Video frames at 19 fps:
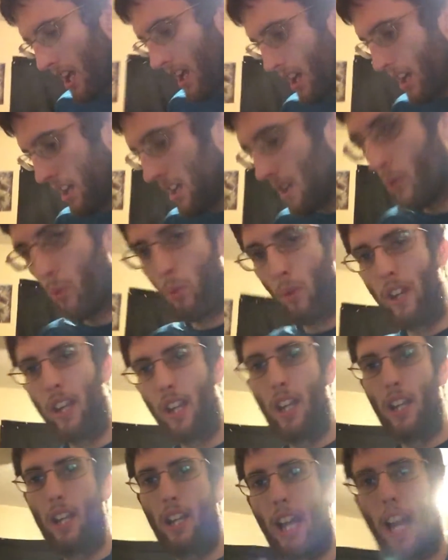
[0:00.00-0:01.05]

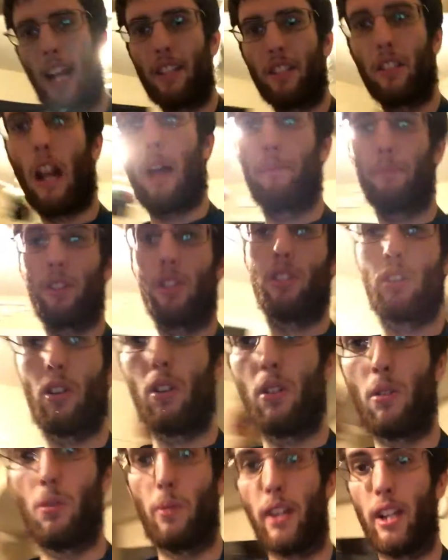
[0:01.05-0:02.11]
We kind of stopped the
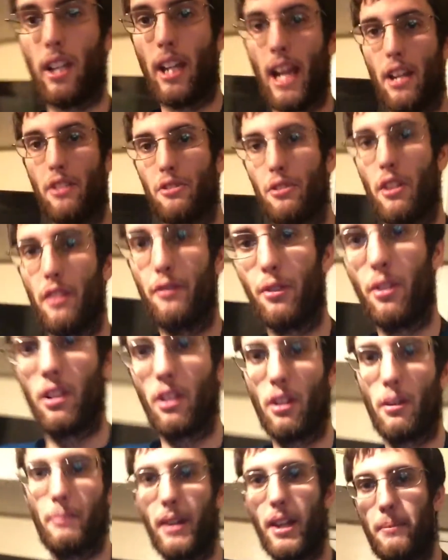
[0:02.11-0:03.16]
show, we canceled it for a
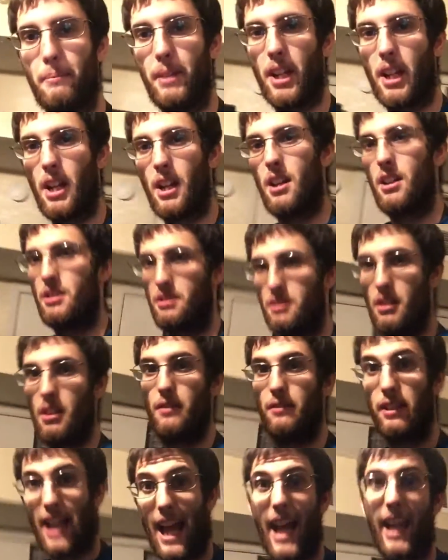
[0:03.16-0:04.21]
little bit because
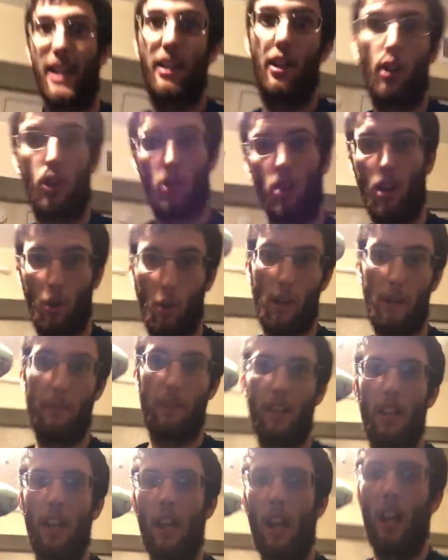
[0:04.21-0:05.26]
of lack in
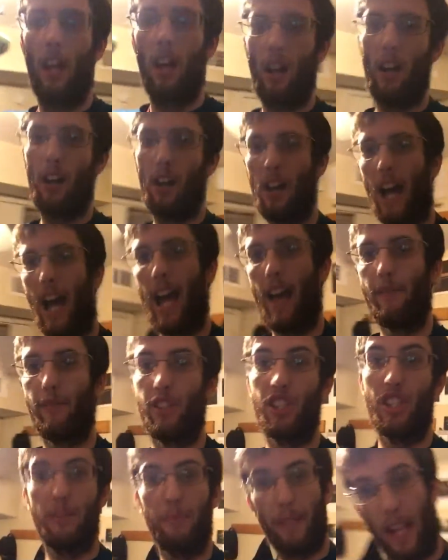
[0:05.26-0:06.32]
equipment. I have a
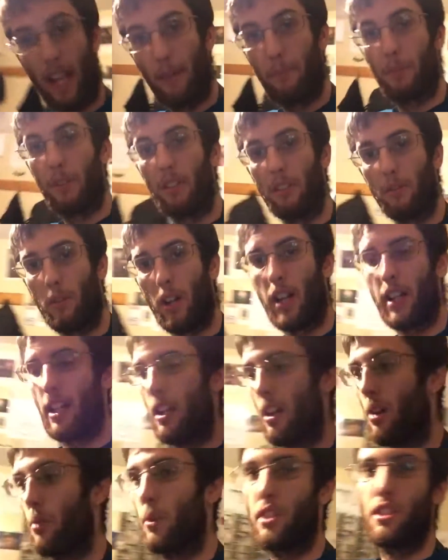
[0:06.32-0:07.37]
cheap camera right
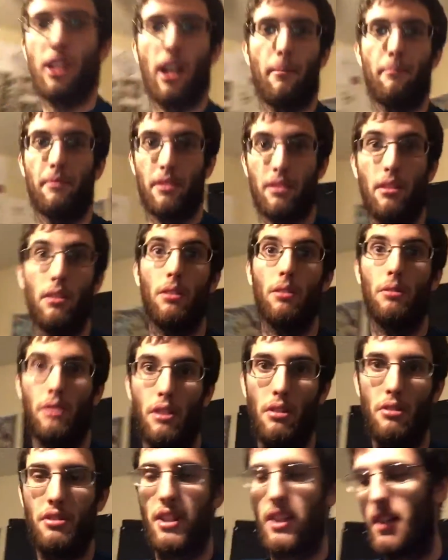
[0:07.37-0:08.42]
now, which I'm still
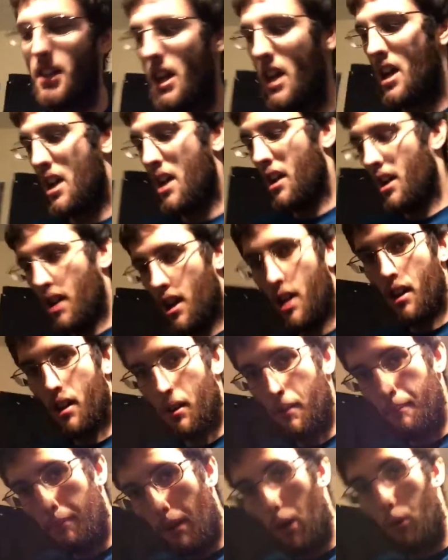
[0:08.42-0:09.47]
using,
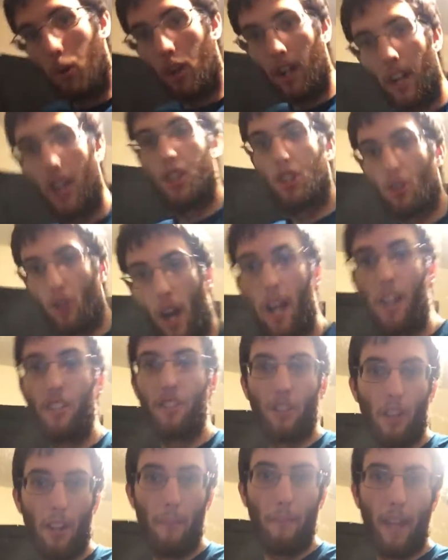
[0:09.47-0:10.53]
but we're going to try to
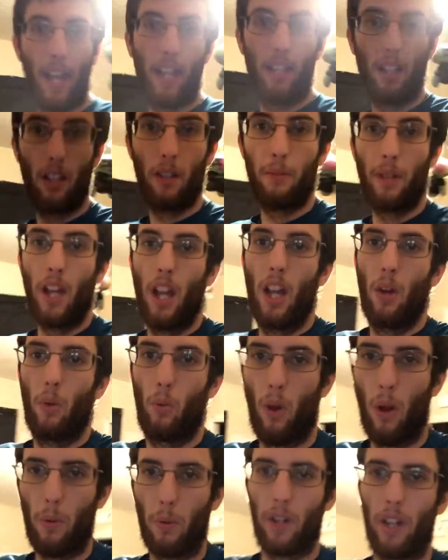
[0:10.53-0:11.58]
start it back up.
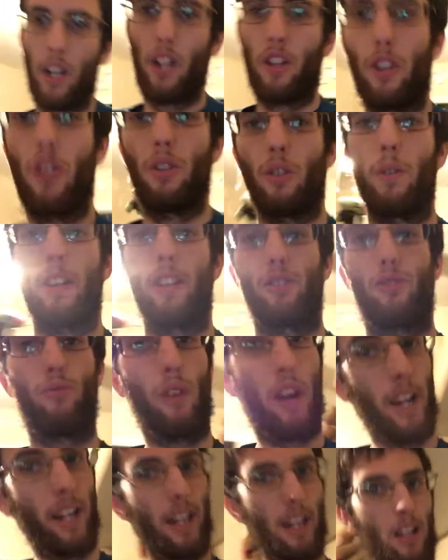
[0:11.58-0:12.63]
What we're going to do is right